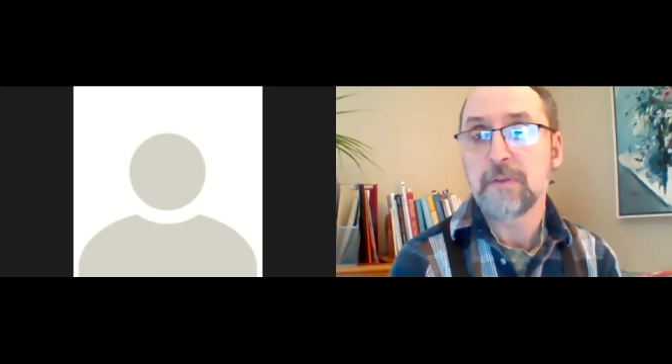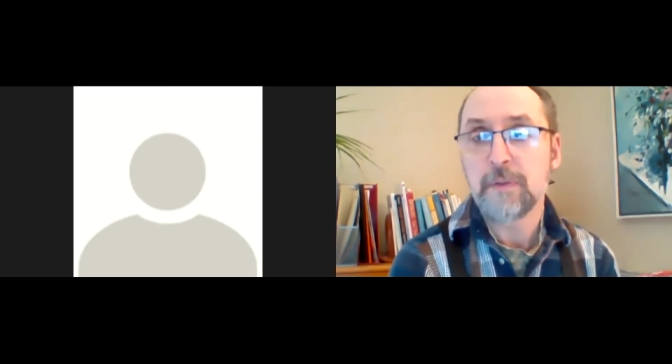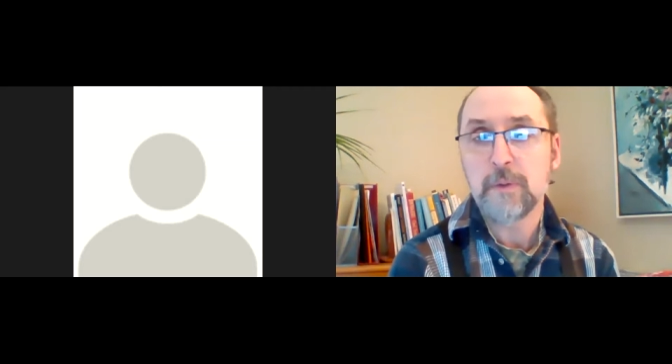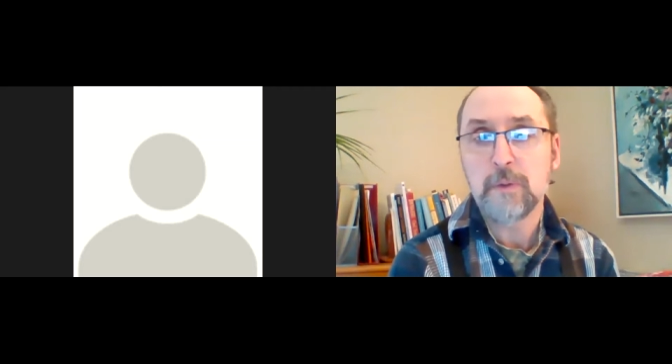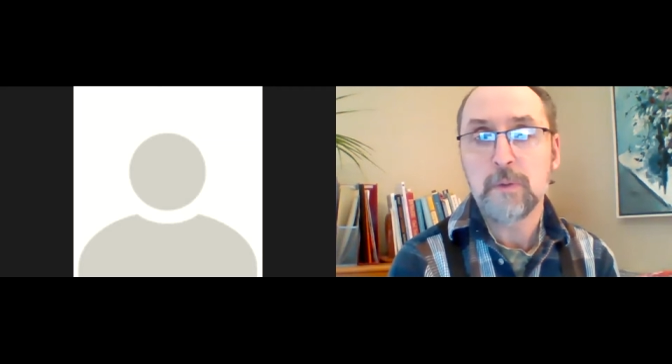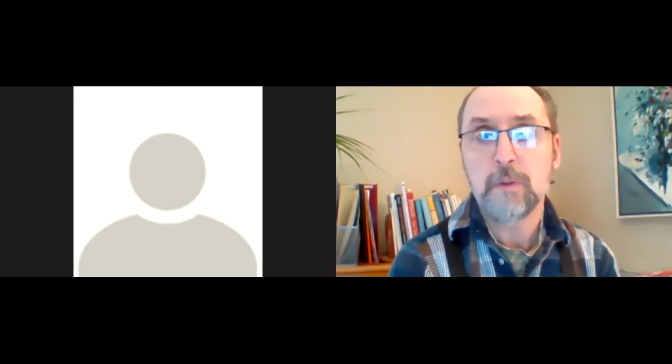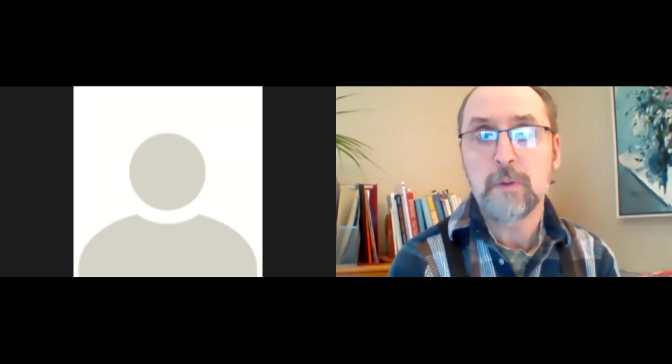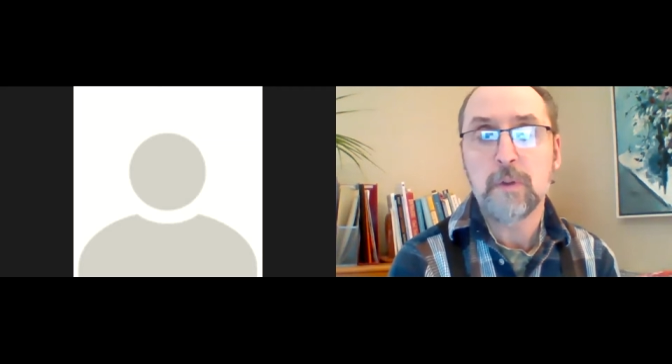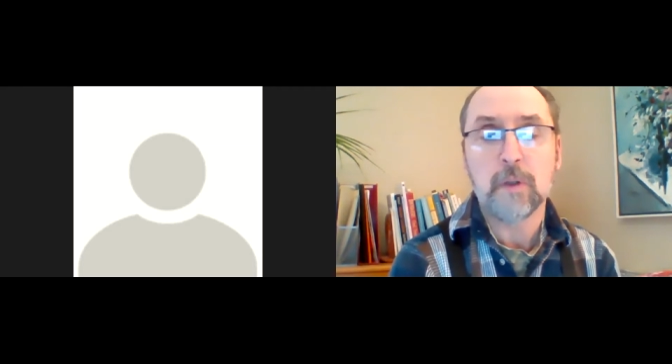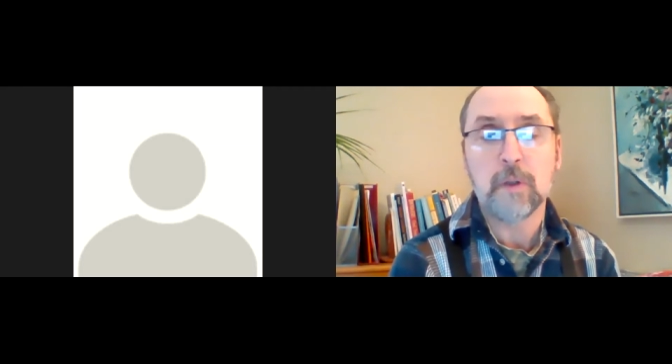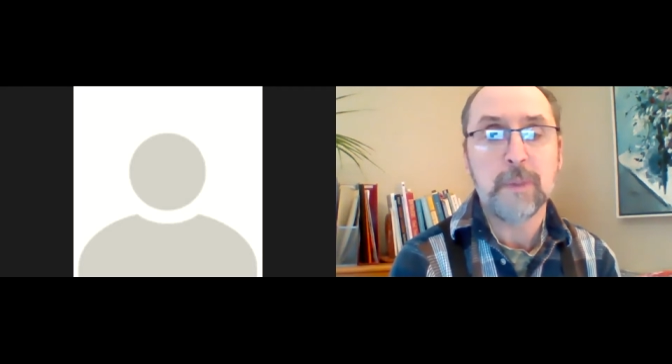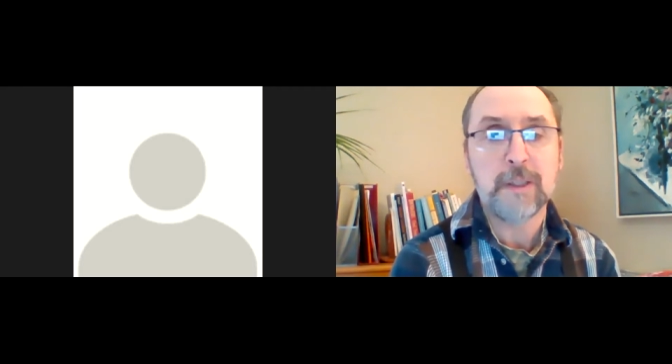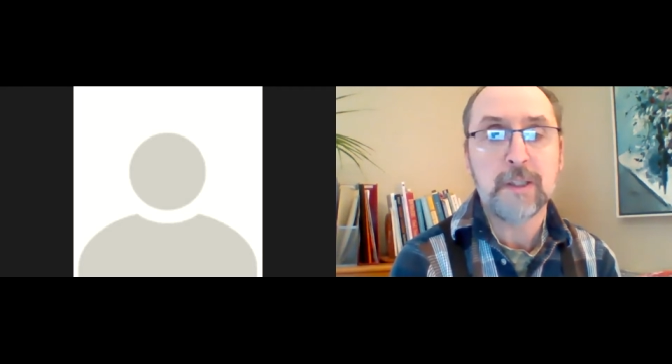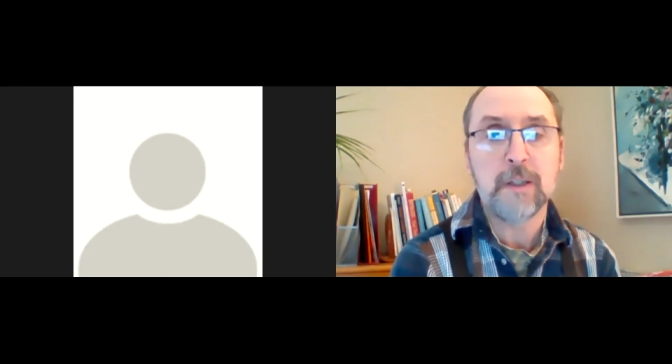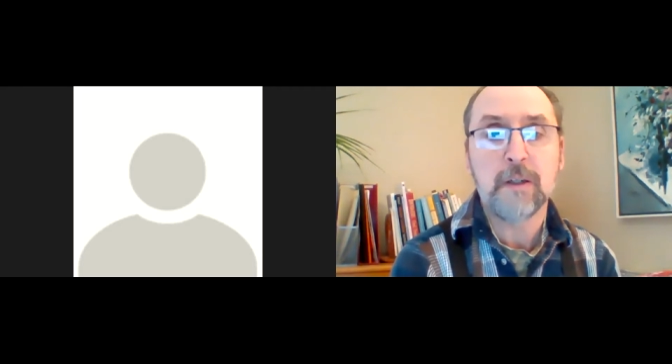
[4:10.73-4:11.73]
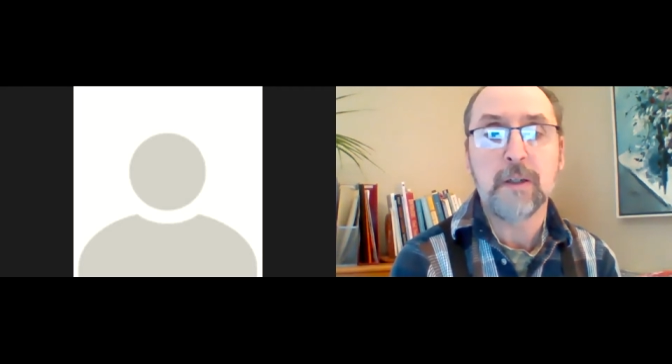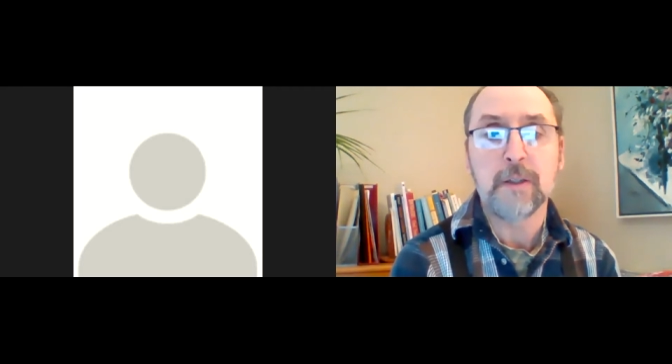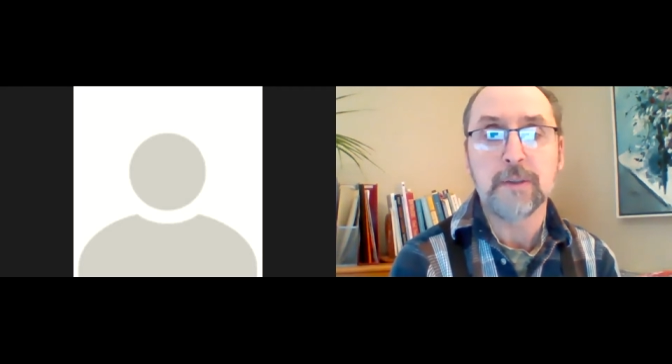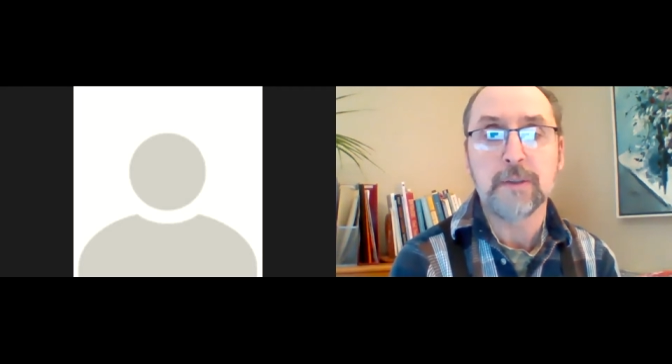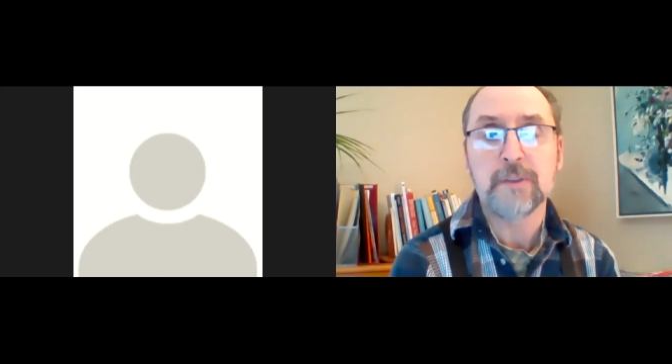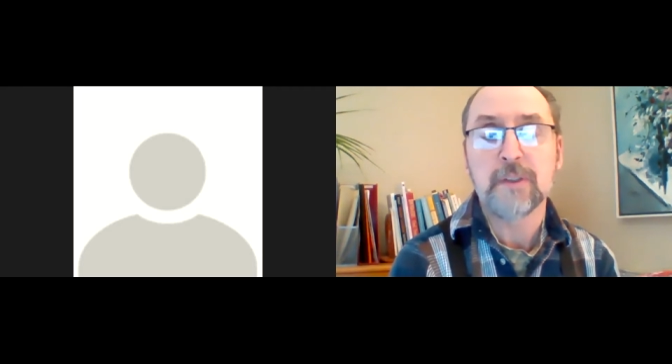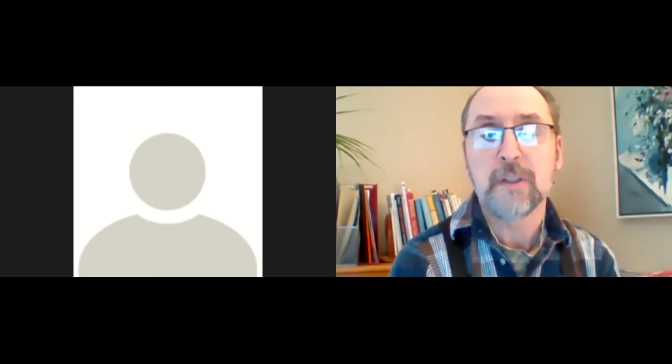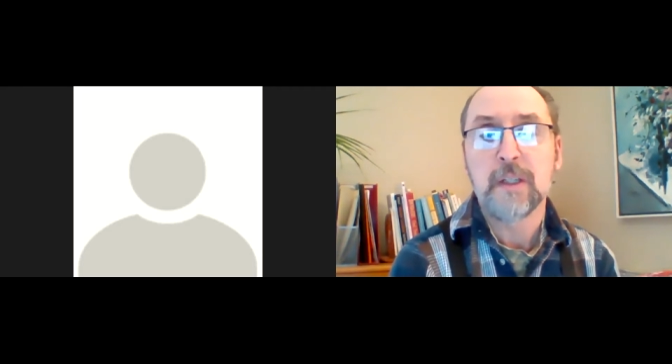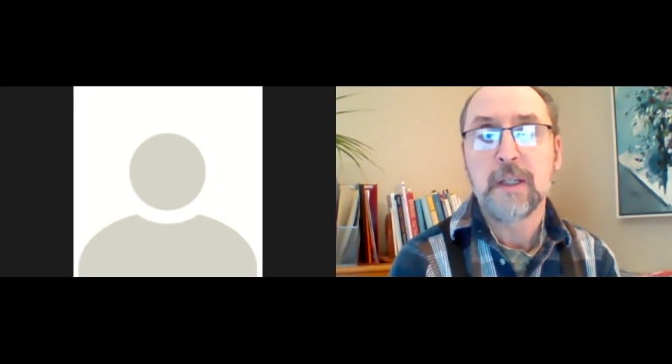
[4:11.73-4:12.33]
food or materials.